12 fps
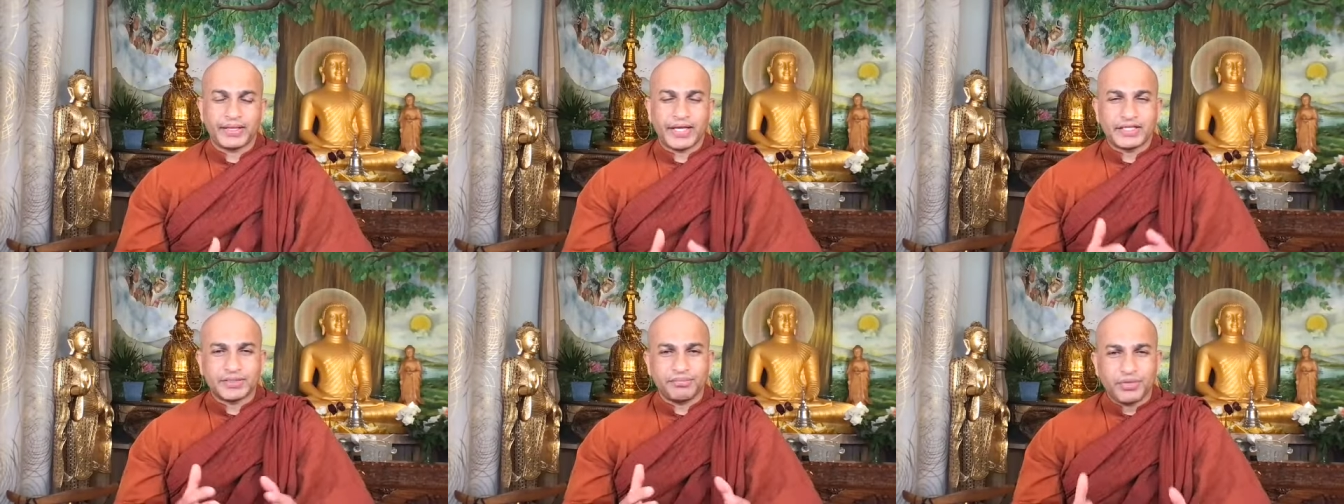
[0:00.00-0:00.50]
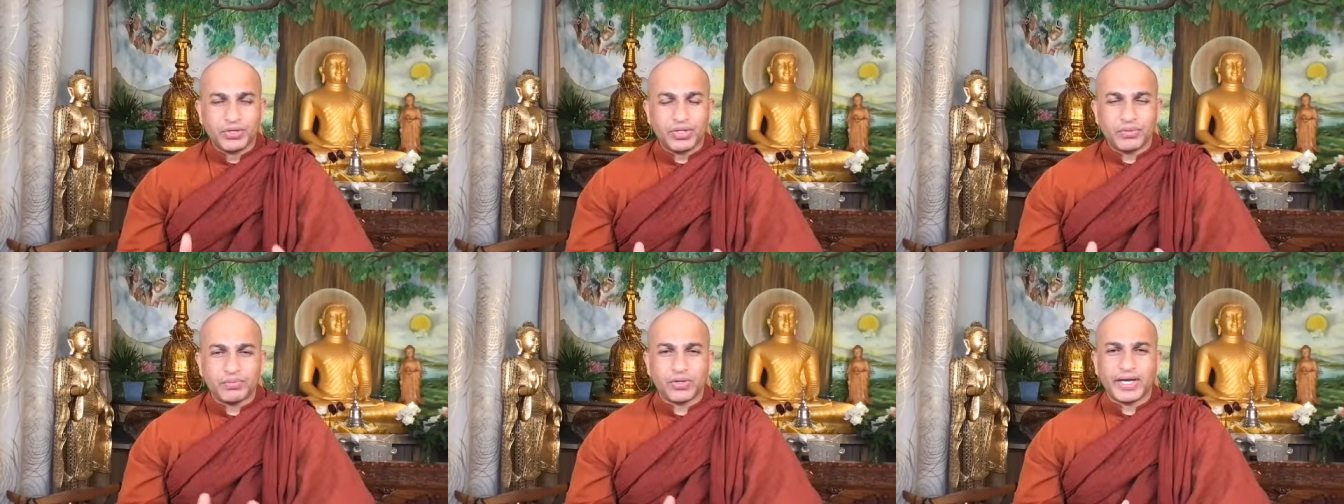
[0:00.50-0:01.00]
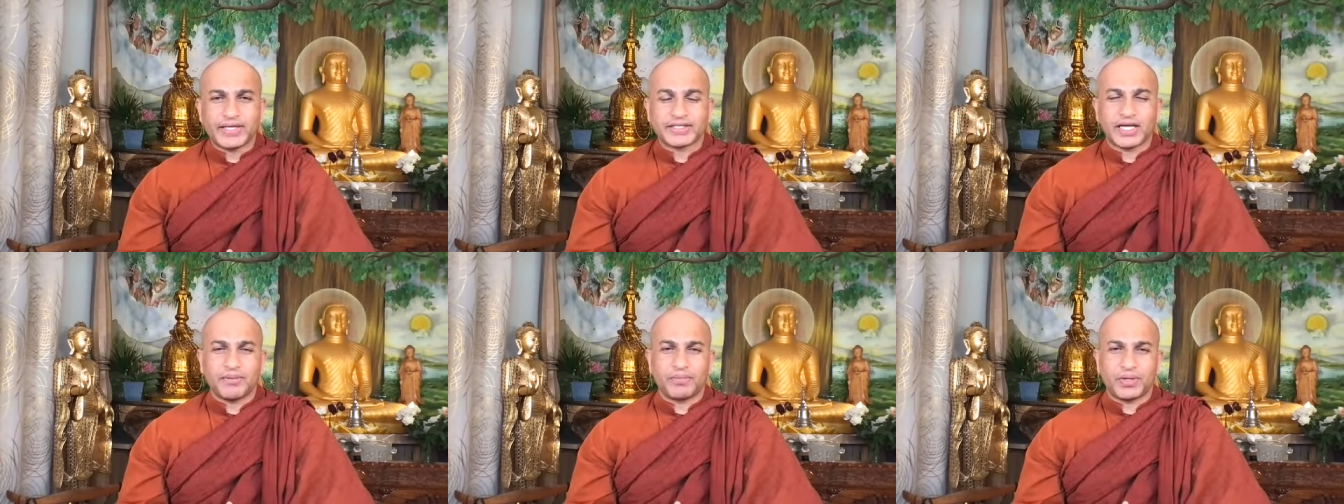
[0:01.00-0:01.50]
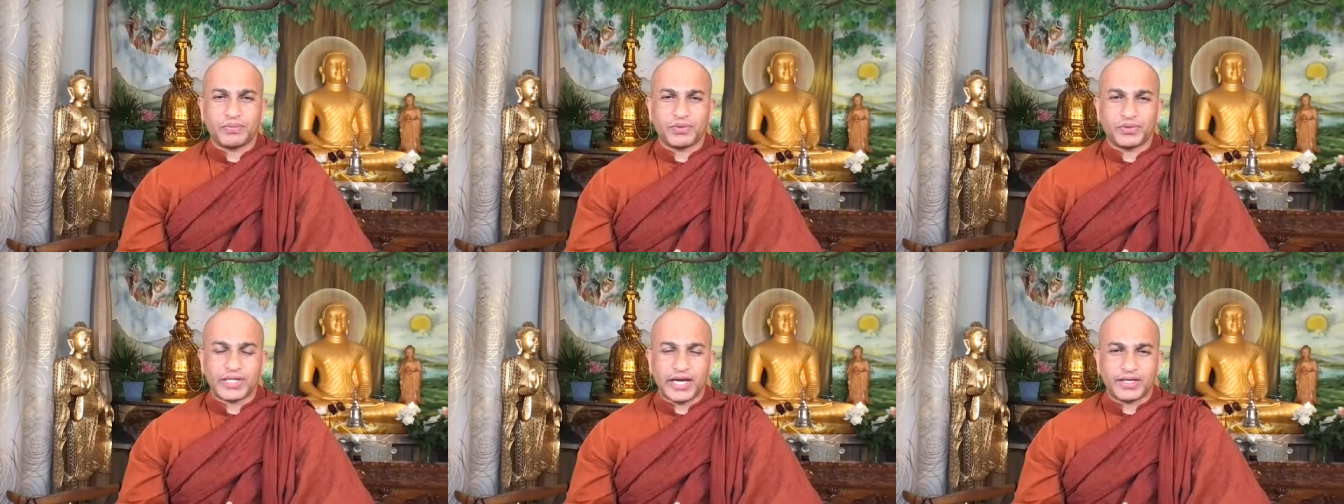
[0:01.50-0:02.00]
There is a beautiful example
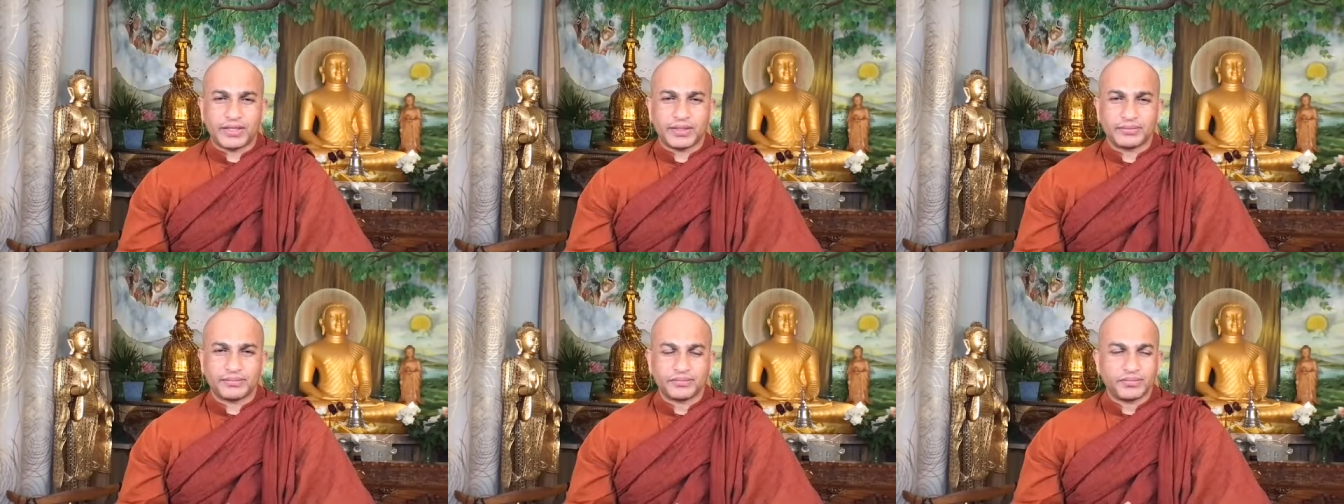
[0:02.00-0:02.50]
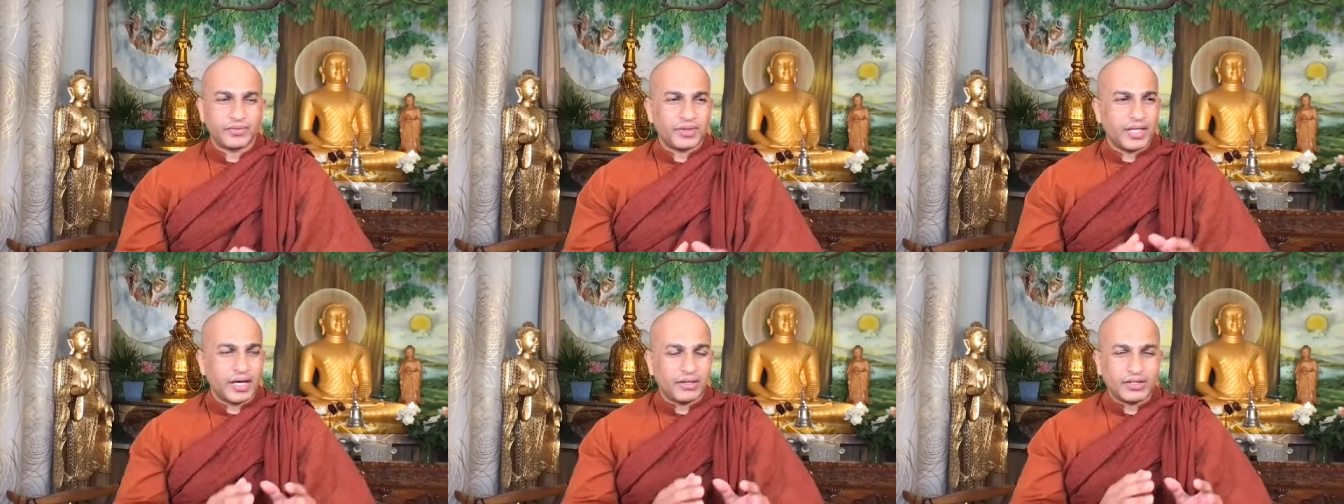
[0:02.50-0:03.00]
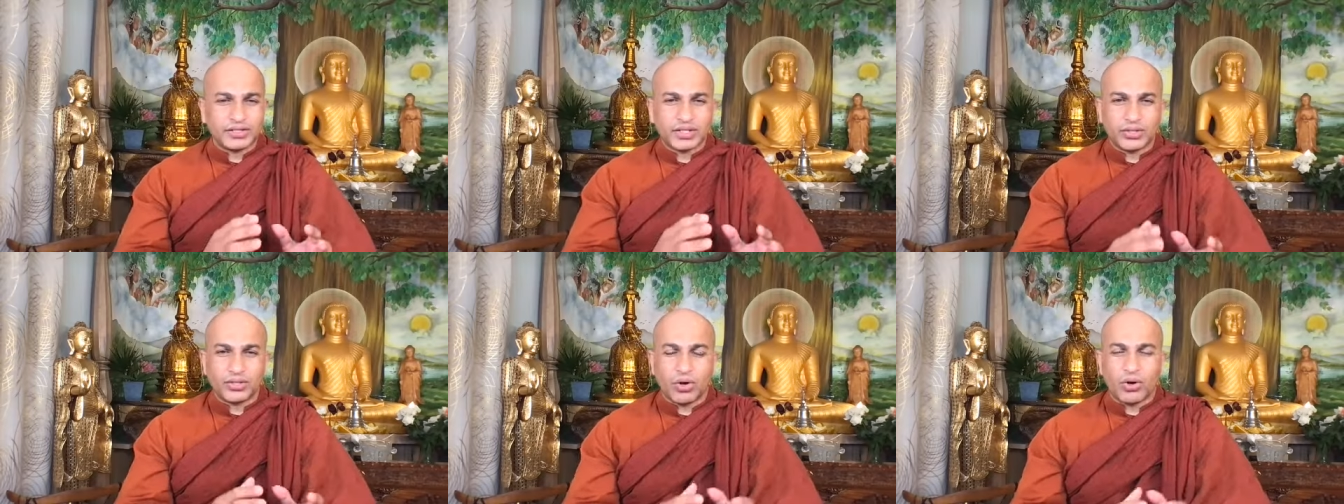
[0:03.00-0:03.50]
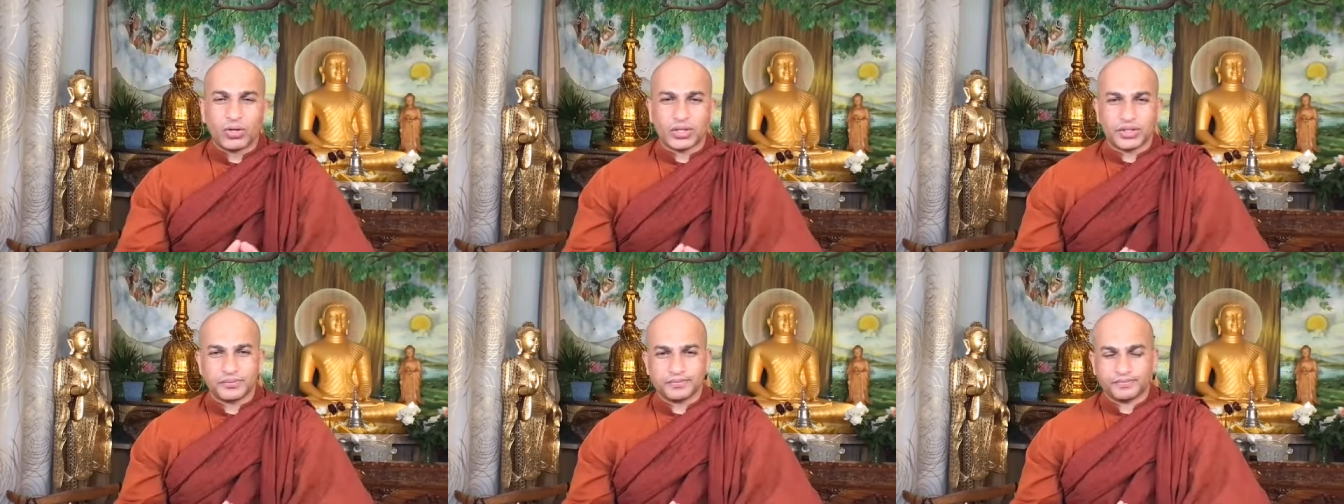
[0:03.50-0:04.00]
for that. There is a dog.